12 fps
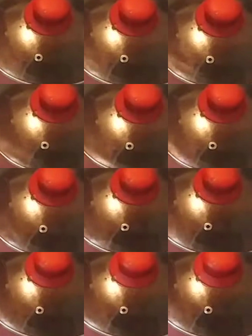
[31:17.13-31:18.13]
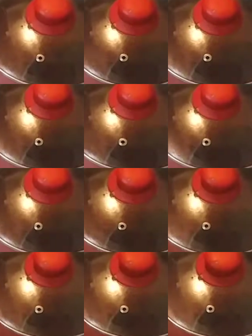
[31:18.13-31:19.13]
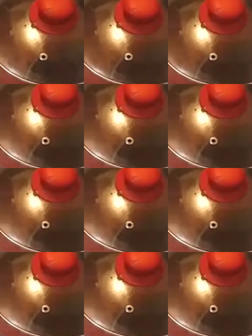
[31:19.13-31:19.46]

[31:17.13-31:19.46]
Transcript: because if we talking and we keeping it real,